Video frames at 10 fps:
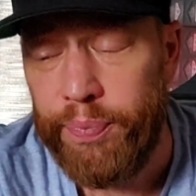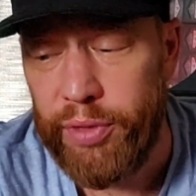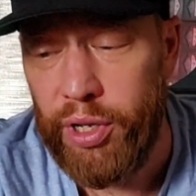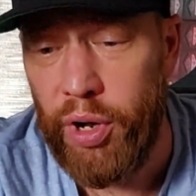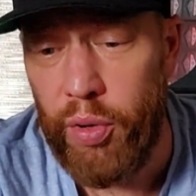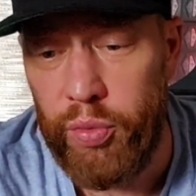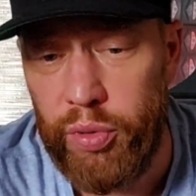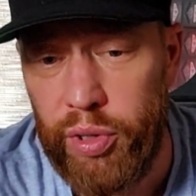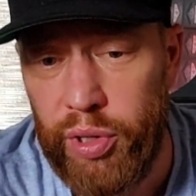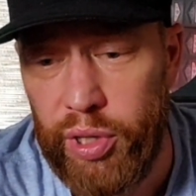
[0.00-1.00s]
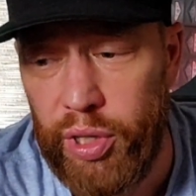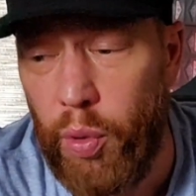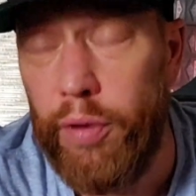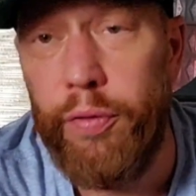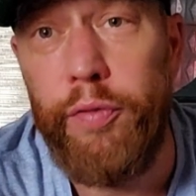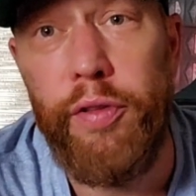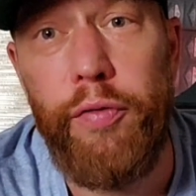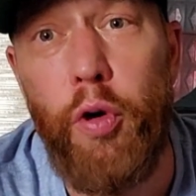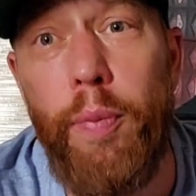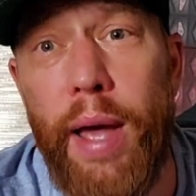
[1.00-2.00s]
you know, the
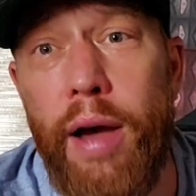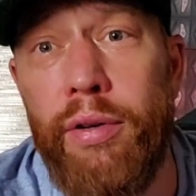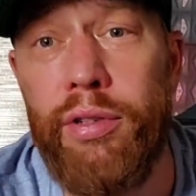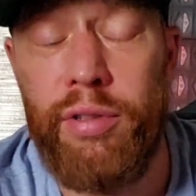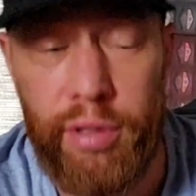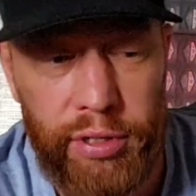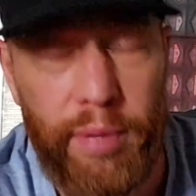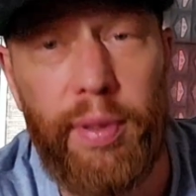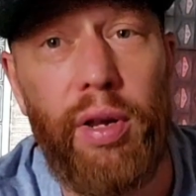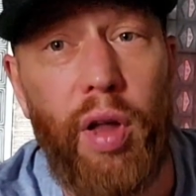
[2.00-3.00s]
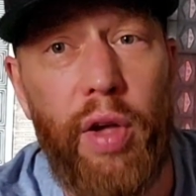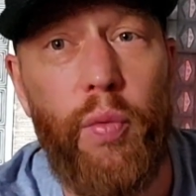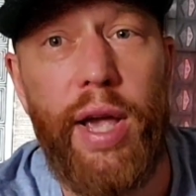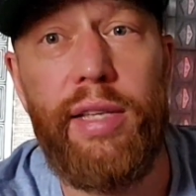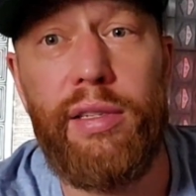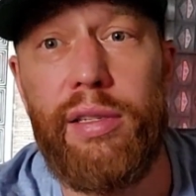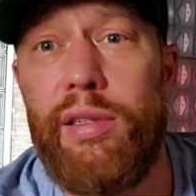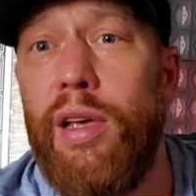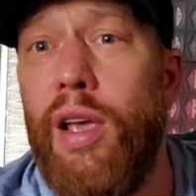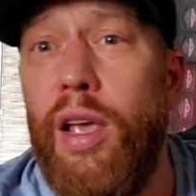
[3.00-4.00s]
154 pounders, some of the lightweights.
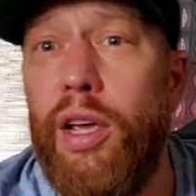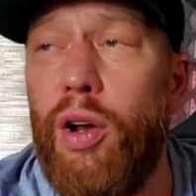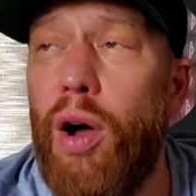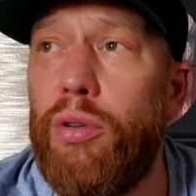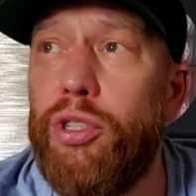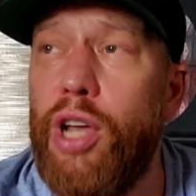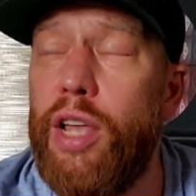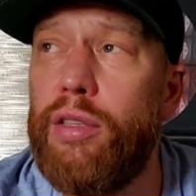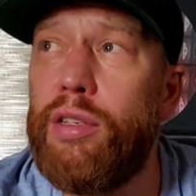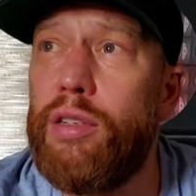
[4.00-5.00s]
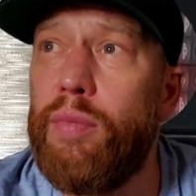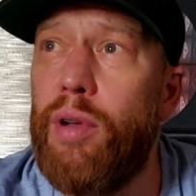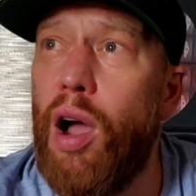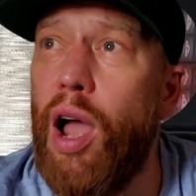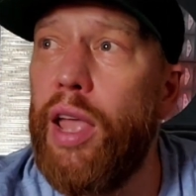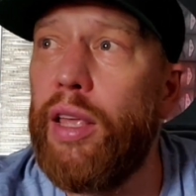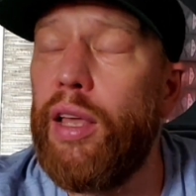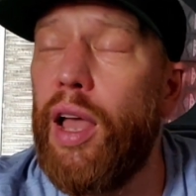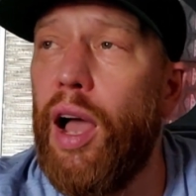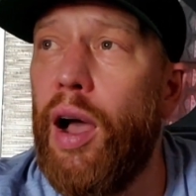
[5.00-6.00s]
You know, I was chatting to some guy
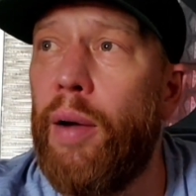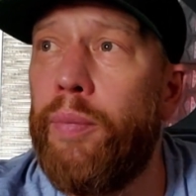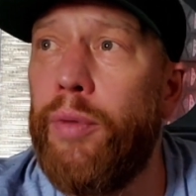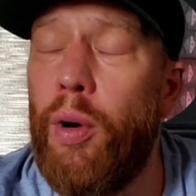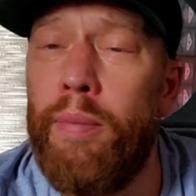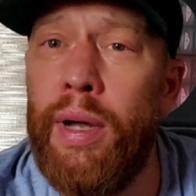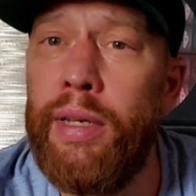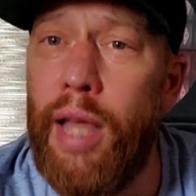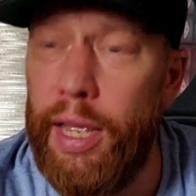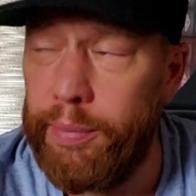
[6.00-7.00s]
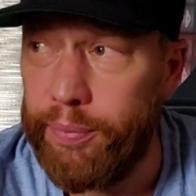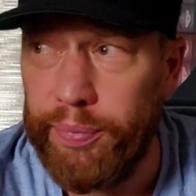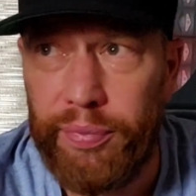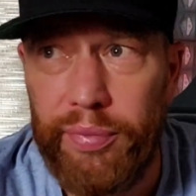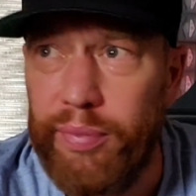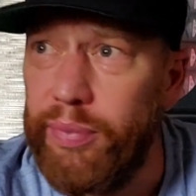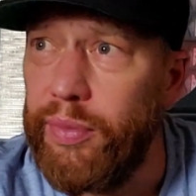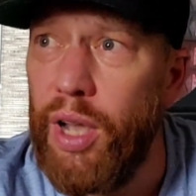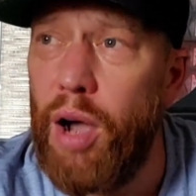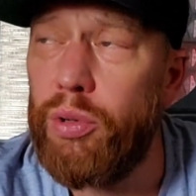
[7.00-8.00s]
on Monday.
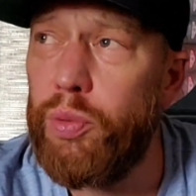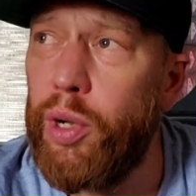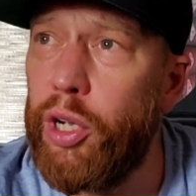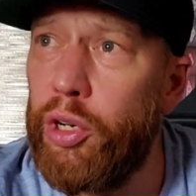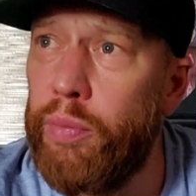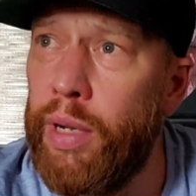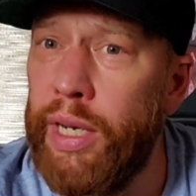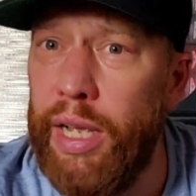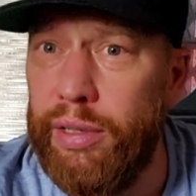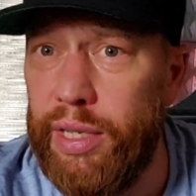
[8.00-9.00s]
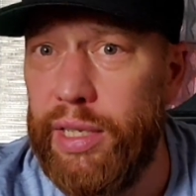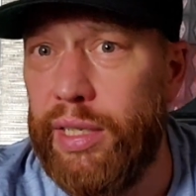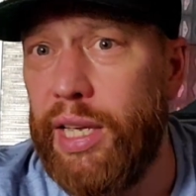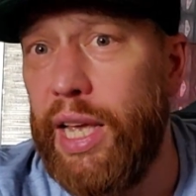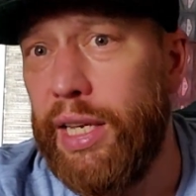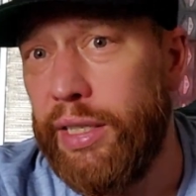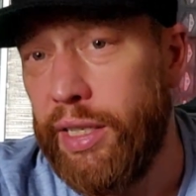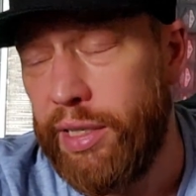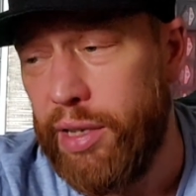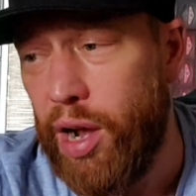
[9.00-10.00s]
I was working on Monday. I was at this gig, and
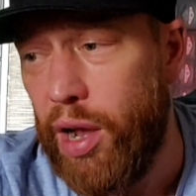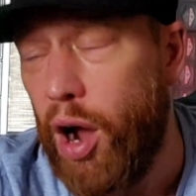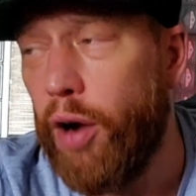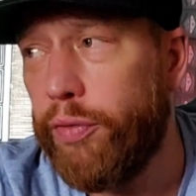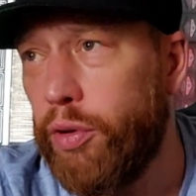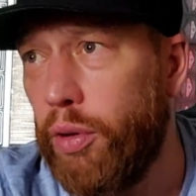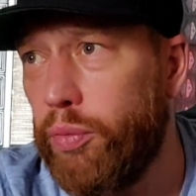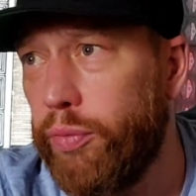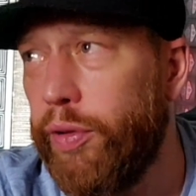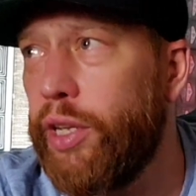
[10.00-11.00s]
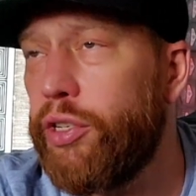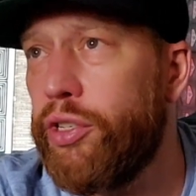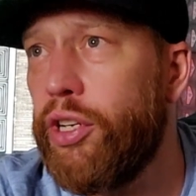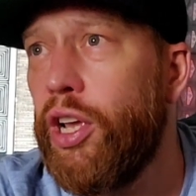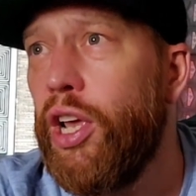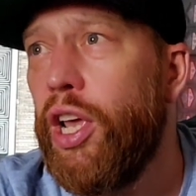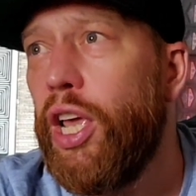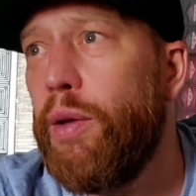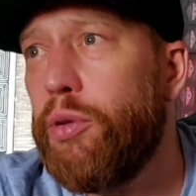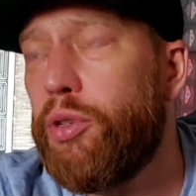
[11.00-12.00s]
this guy, after I finished,
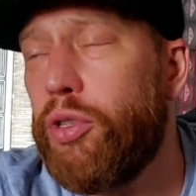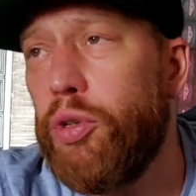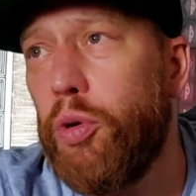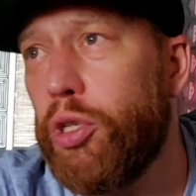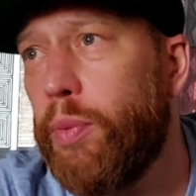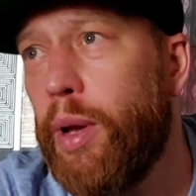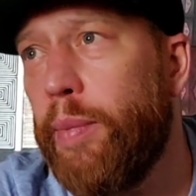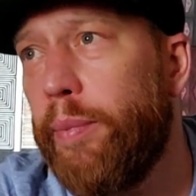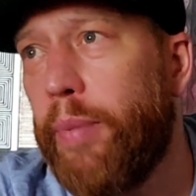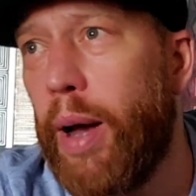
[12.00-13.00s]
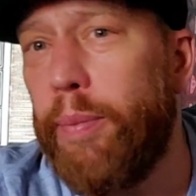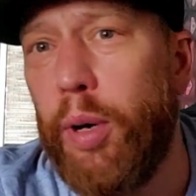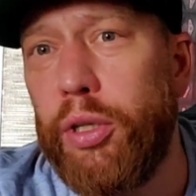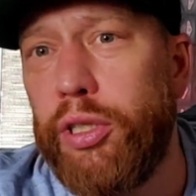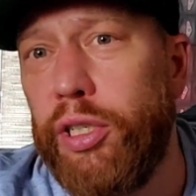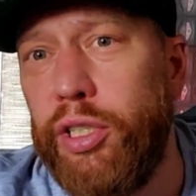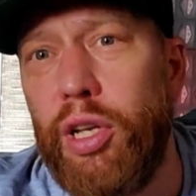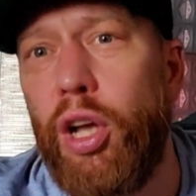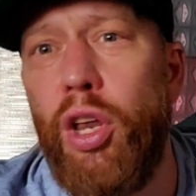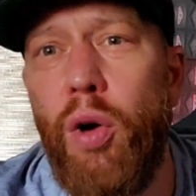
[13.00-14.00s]
he was talking to me about boxing. He's
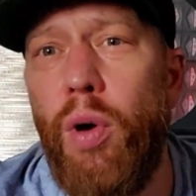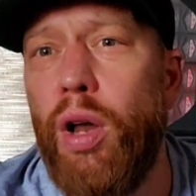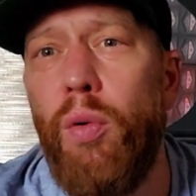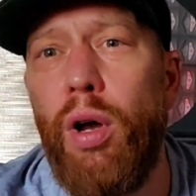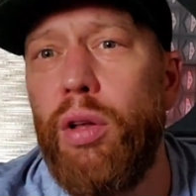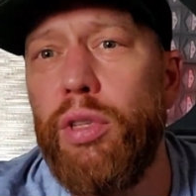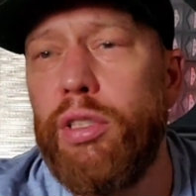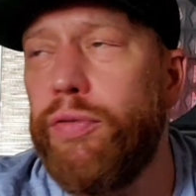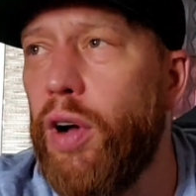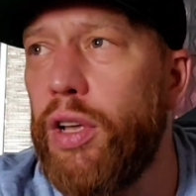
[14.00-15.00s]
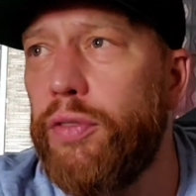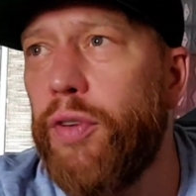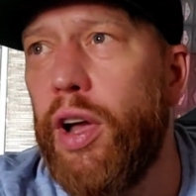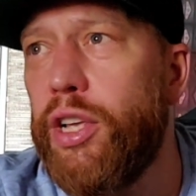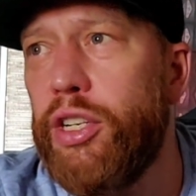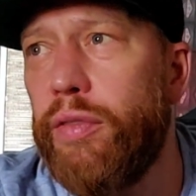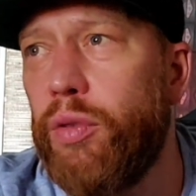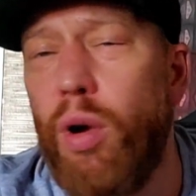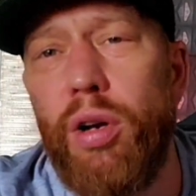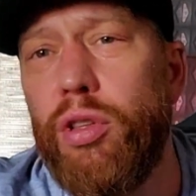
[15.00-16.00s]
like, you know, why don't these fighters fight each other?
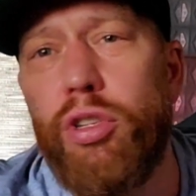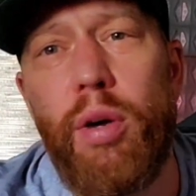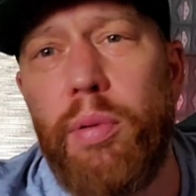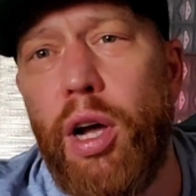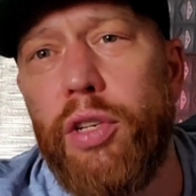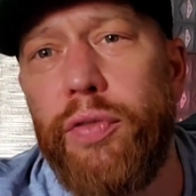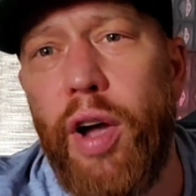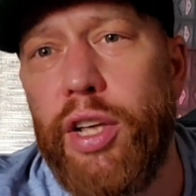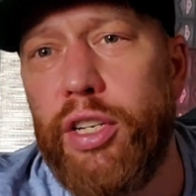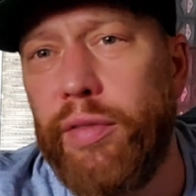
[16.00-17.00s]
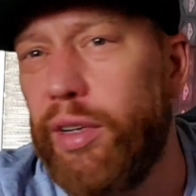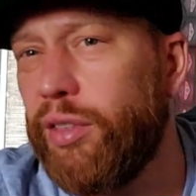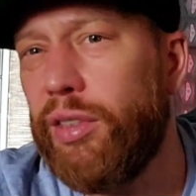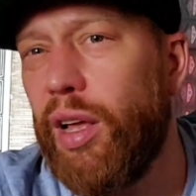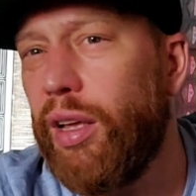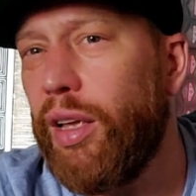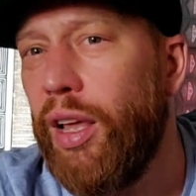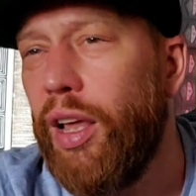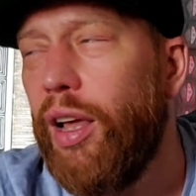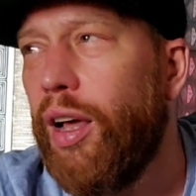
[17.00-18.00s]
Why don't the top guys fight each other? I was like,
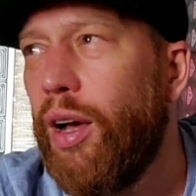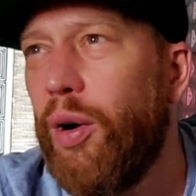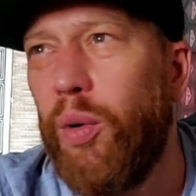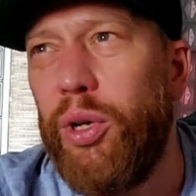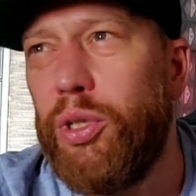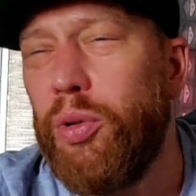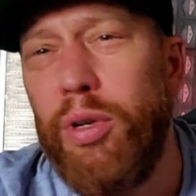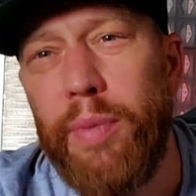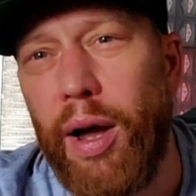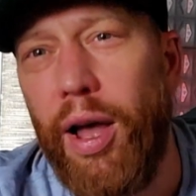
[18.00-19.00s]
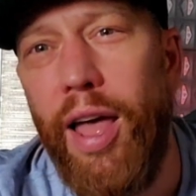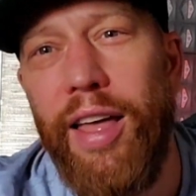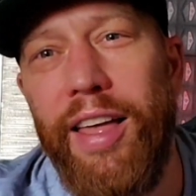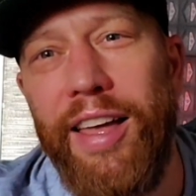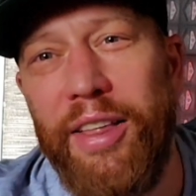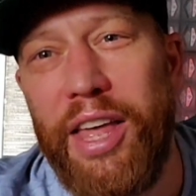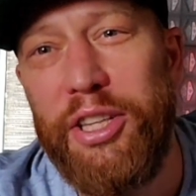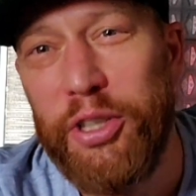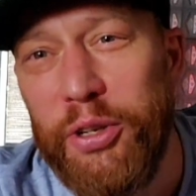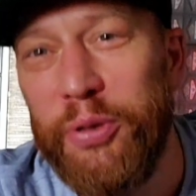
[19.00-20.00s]
what are you talking about? They
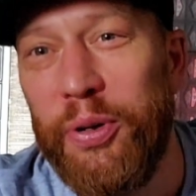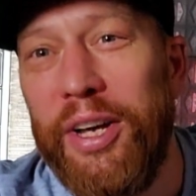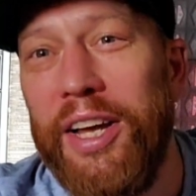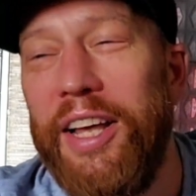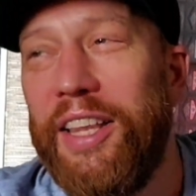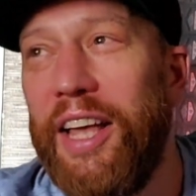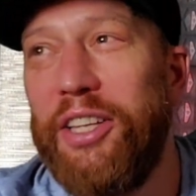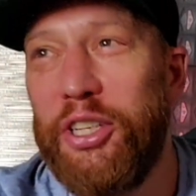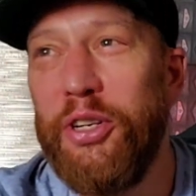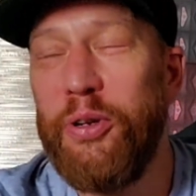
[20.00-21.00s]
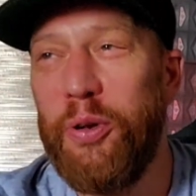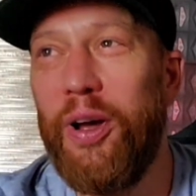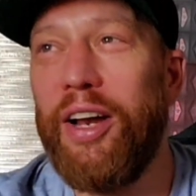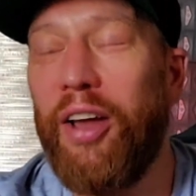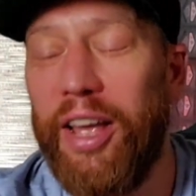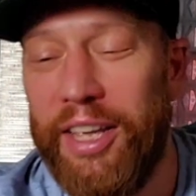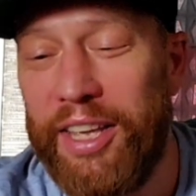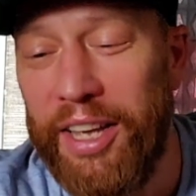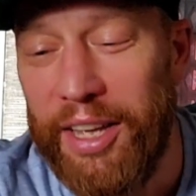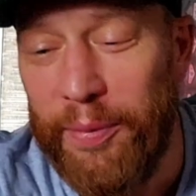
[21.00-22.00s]
do.
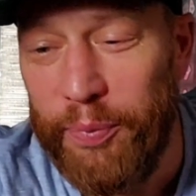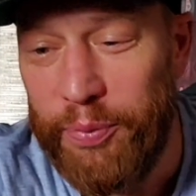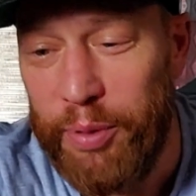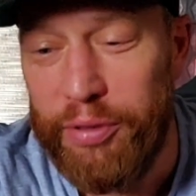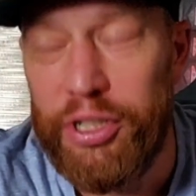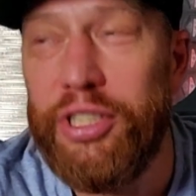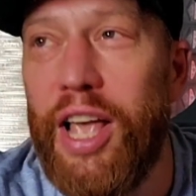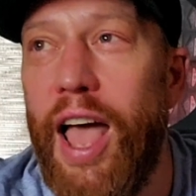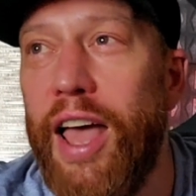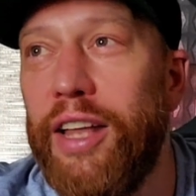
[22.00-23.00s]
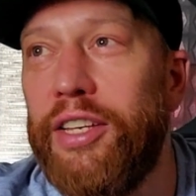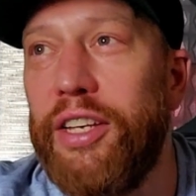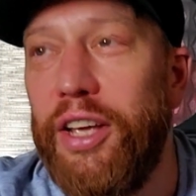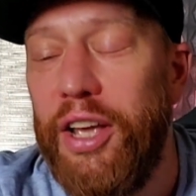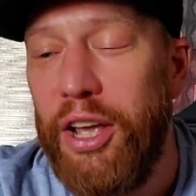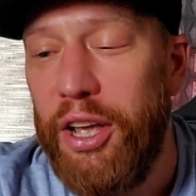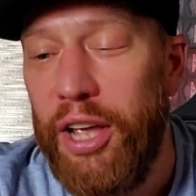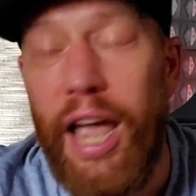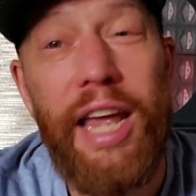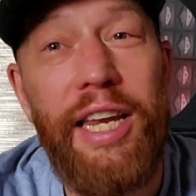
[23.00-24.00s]
Like, we just had
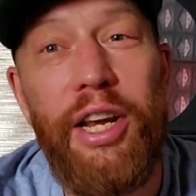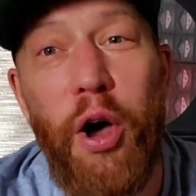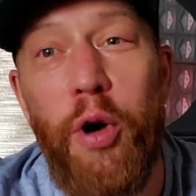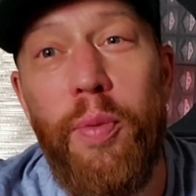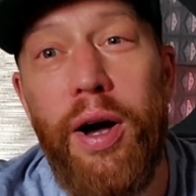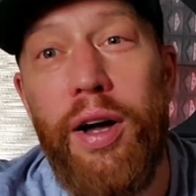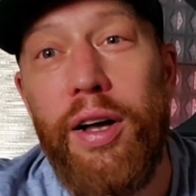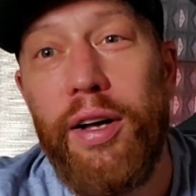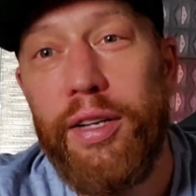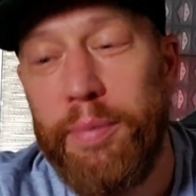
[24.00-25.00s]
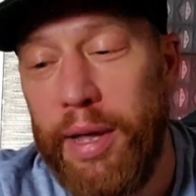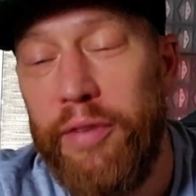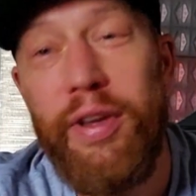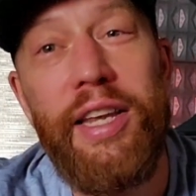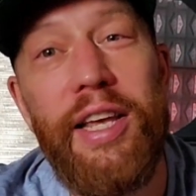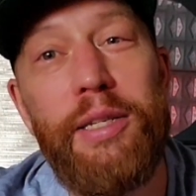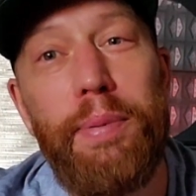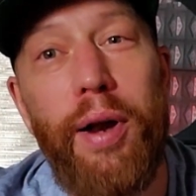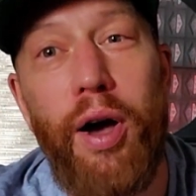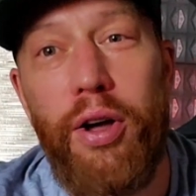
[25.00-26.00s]
Haney Loma, Benavidez
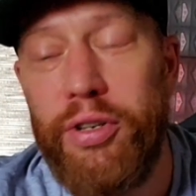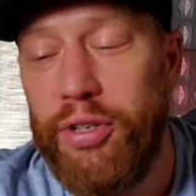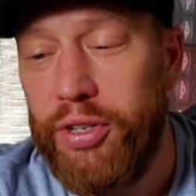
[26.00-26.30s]
Plant,